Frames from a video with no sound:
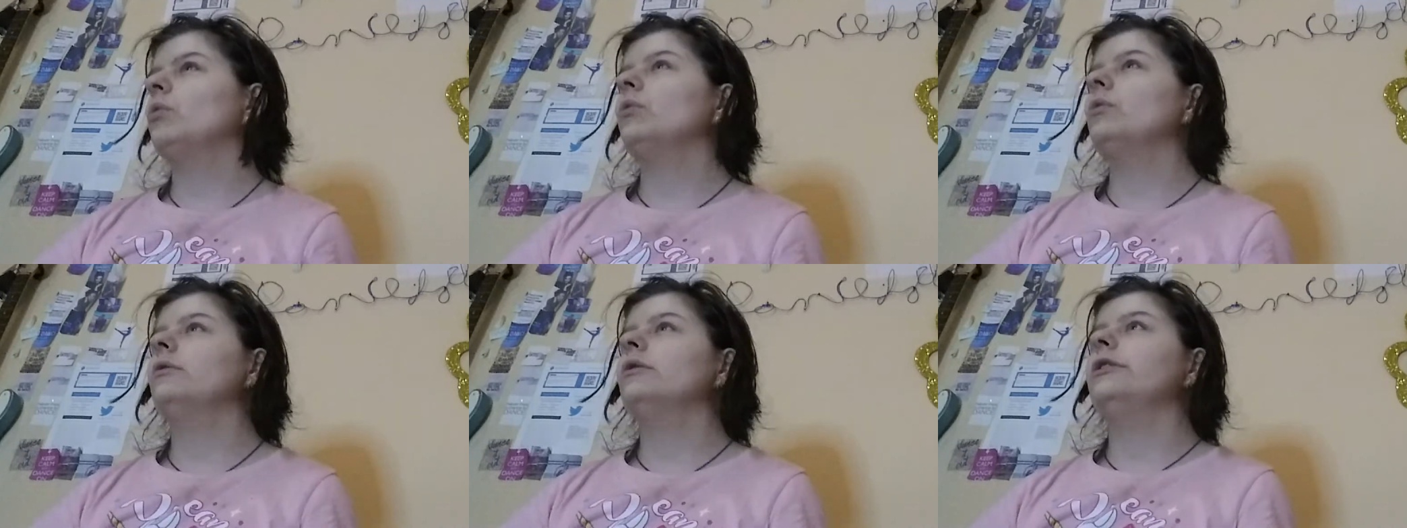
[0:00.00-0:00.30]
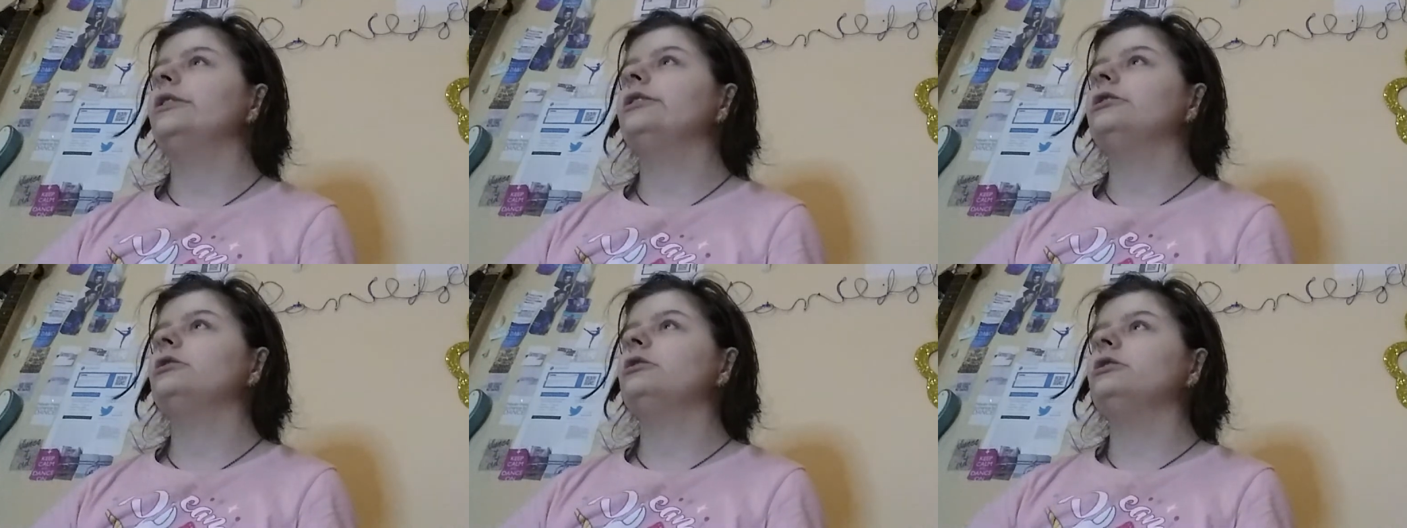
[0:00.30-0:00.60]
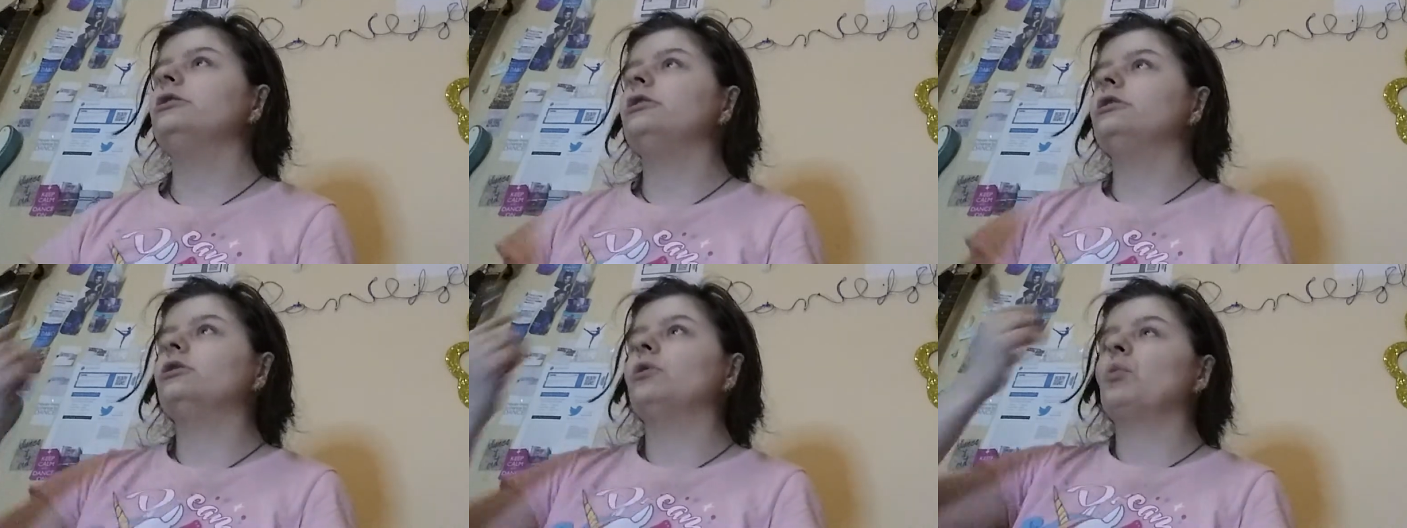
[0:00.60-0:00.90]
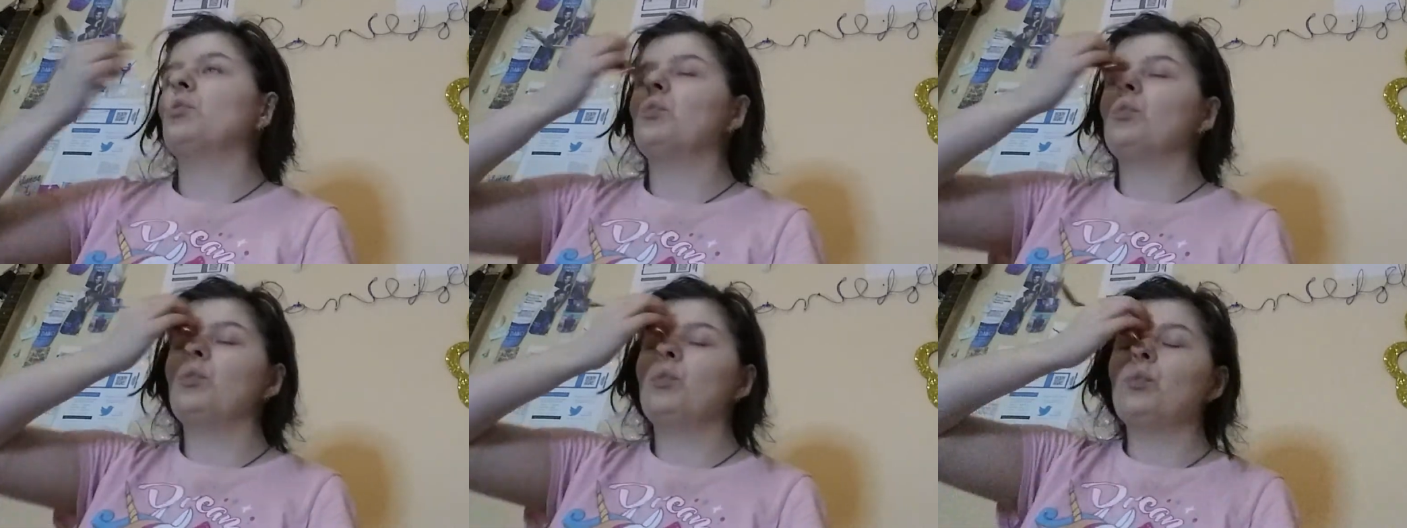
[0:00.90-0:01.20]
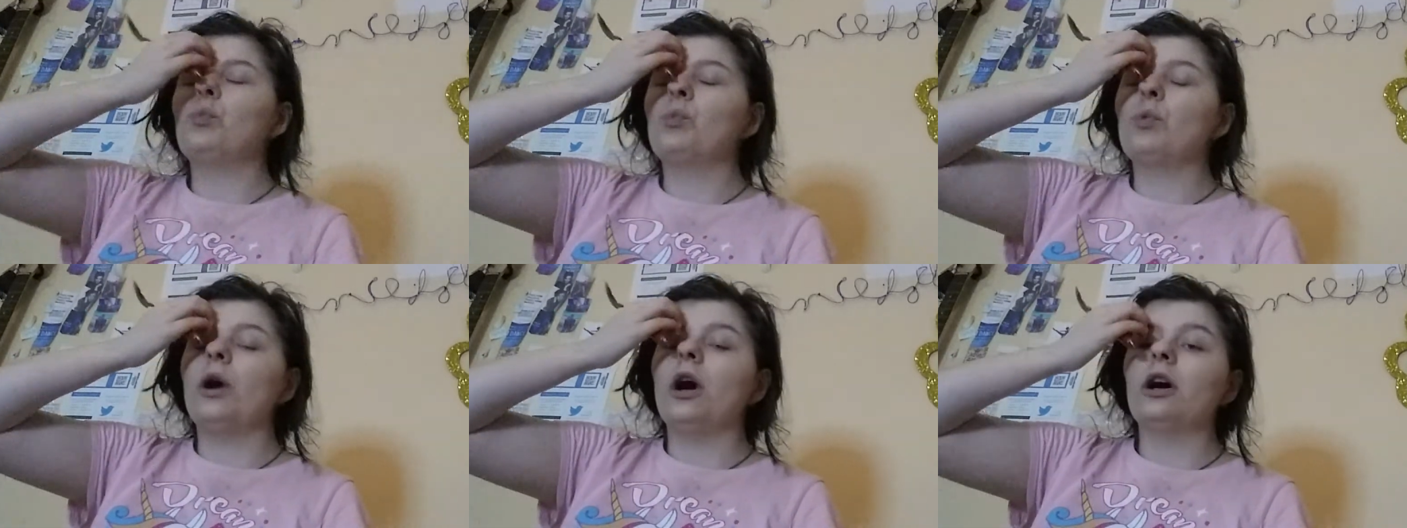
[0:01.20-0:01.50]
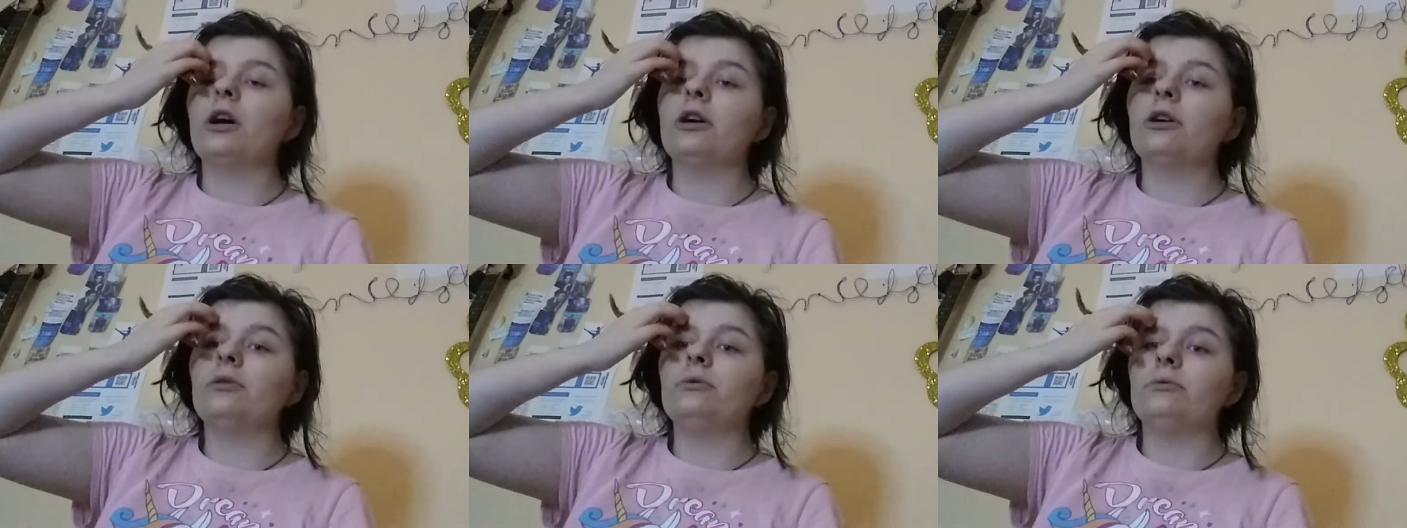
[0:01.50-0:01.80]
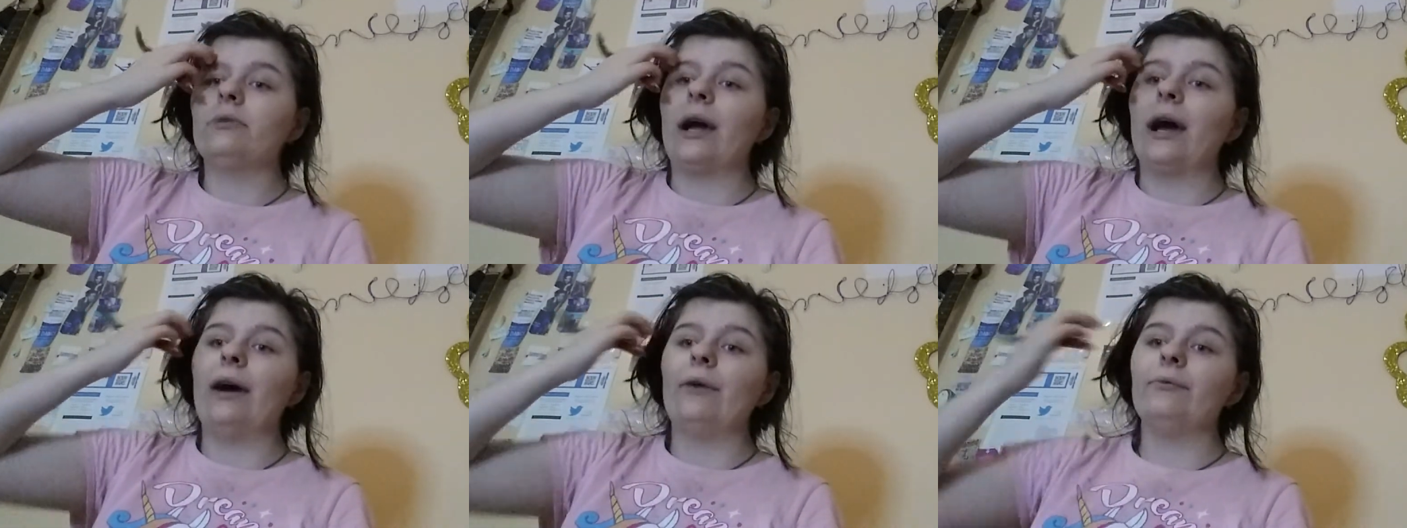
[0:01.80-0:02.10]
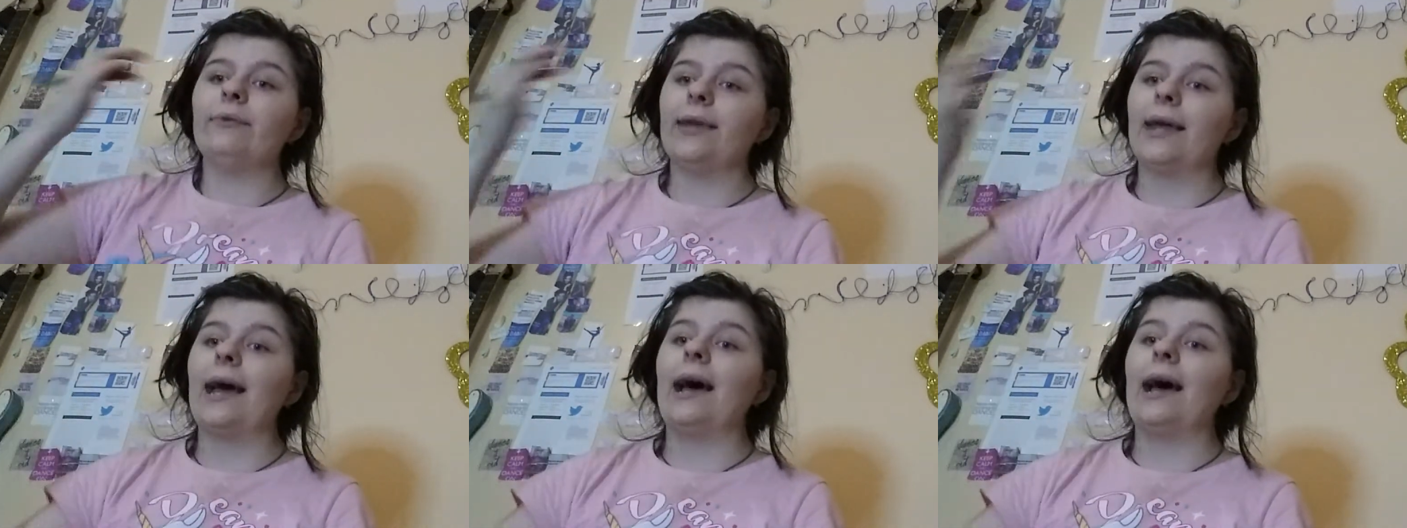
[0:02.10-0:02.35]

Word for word: literally just walk around